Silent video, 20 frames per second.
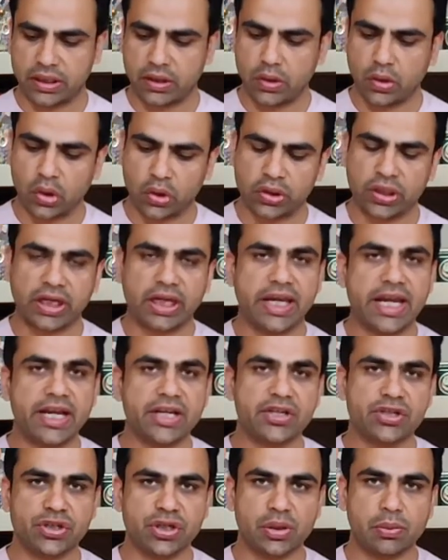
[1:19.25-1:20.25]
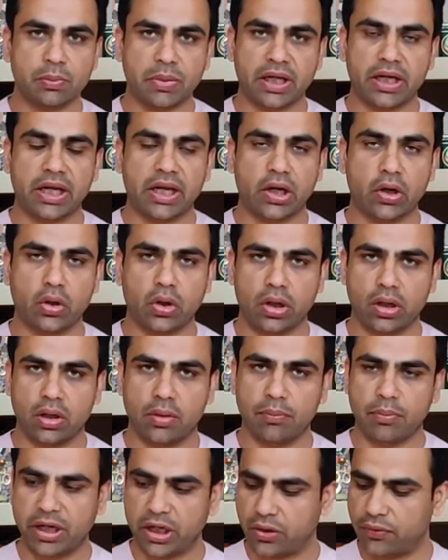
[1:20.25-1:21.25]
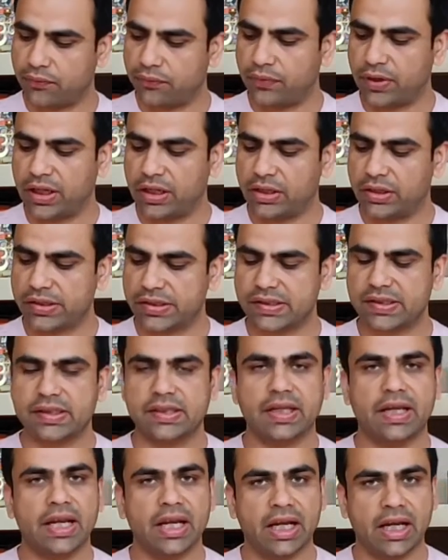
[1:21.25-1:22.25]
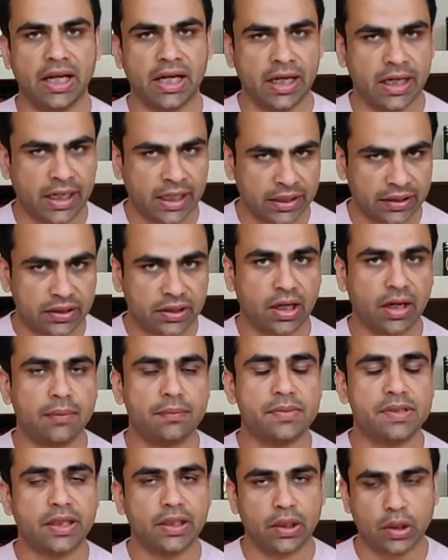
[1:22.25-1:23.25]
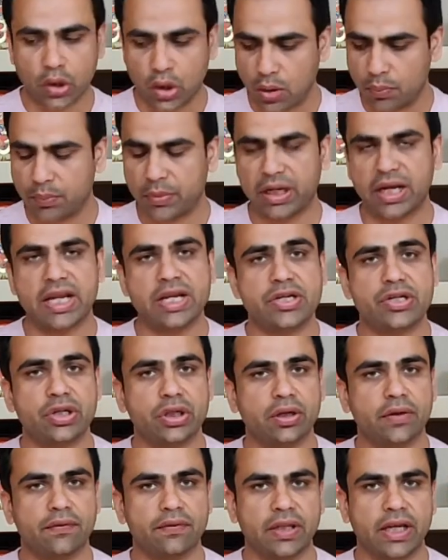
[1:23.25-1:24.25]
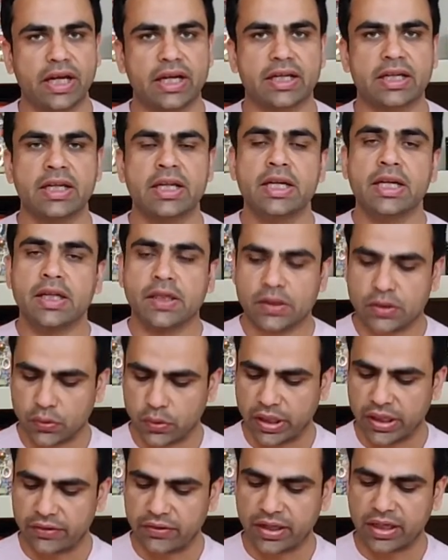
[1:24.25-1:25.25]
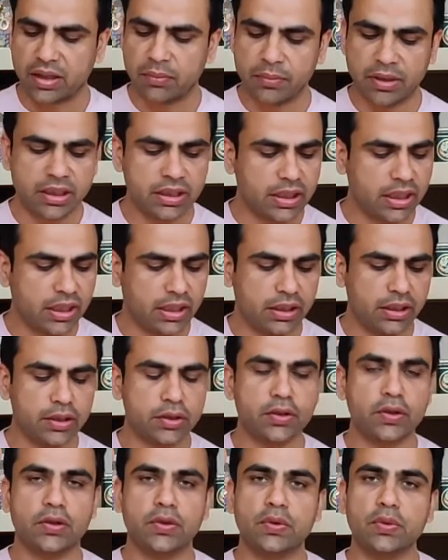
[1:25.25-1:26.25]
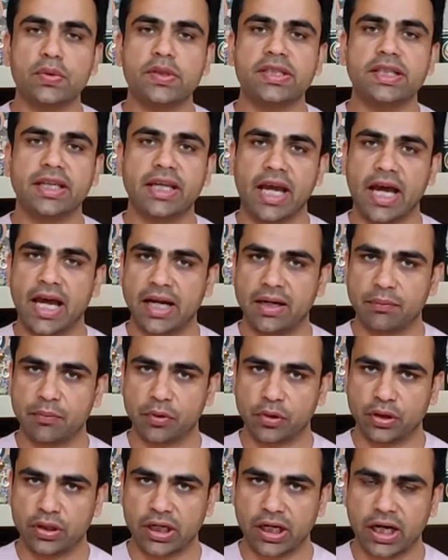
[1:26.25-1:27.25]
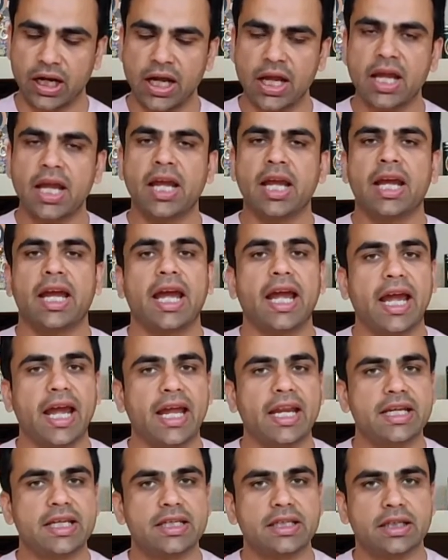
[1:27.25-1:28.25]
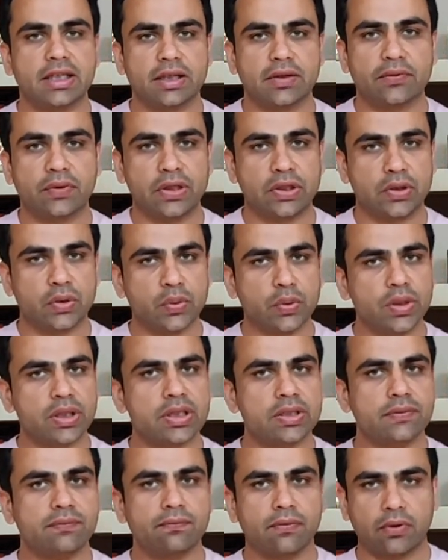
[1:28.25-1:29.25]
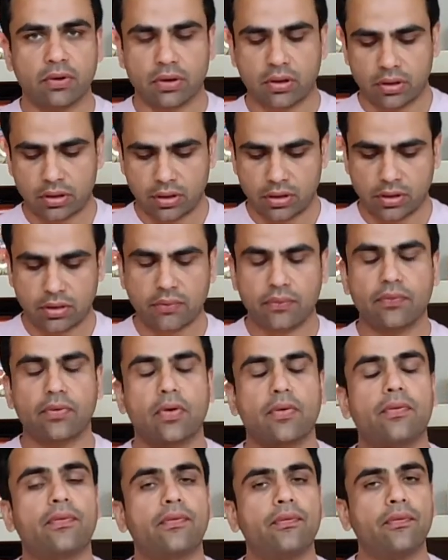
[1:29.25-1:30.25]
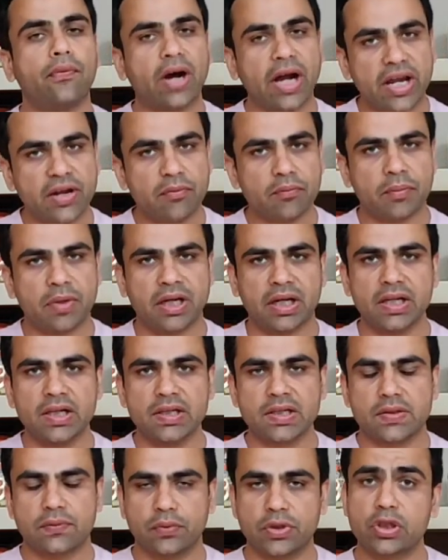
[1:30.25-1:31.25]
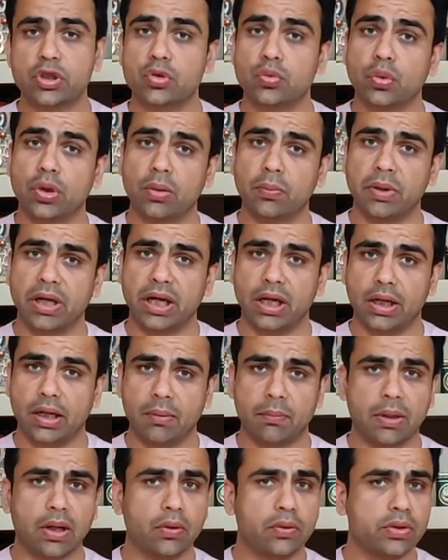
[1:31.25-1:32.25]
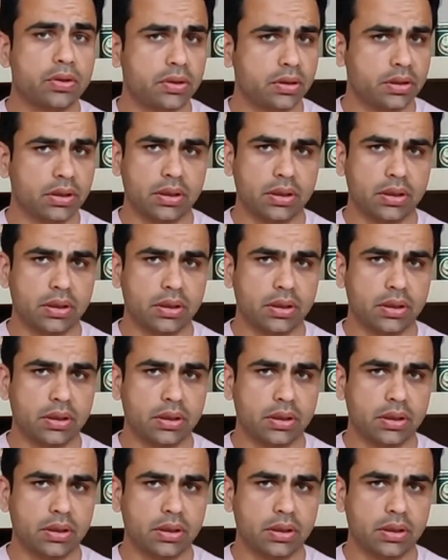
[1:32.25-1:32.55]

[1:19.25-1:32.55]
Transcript: or the gesture by your fingers and thumbs, and the combination of that. So I recommend here to use Gyan Mudra, and we do it for 5 minutes, which will be about